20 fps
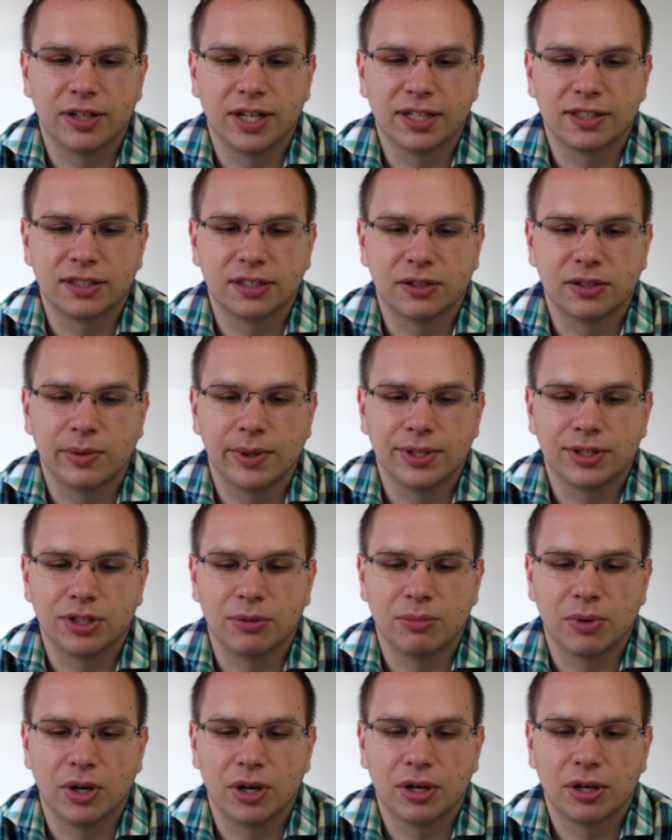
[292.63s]
That's a
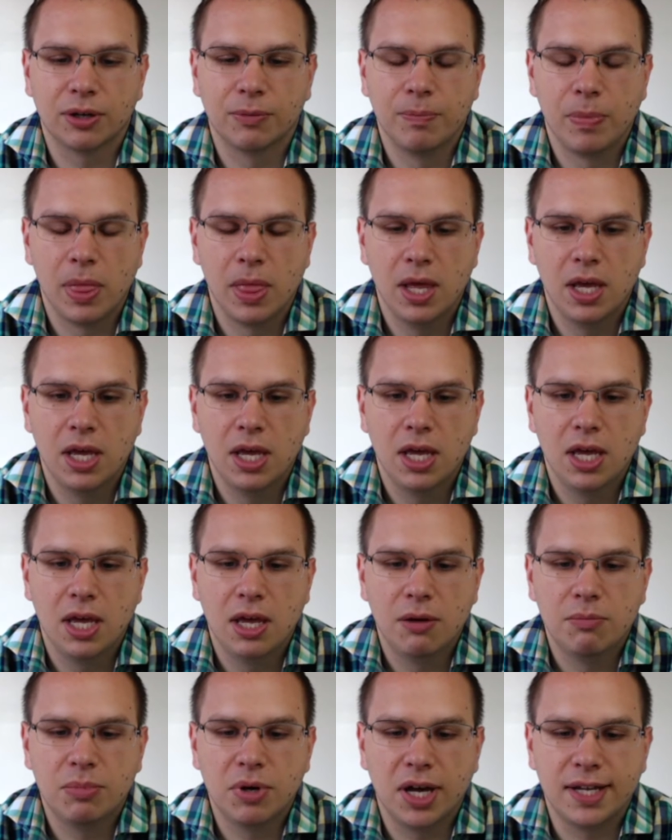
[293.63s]
question mark.
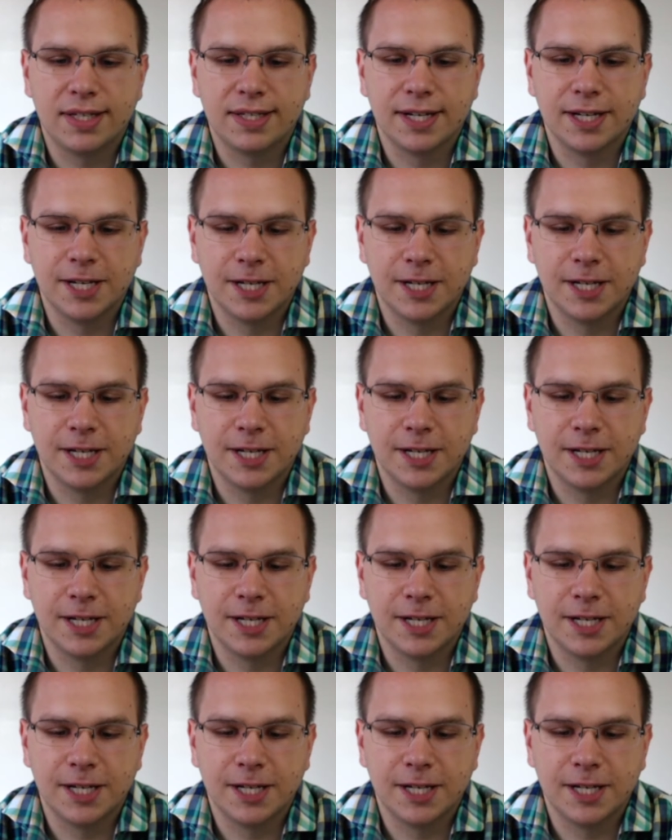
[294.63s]
But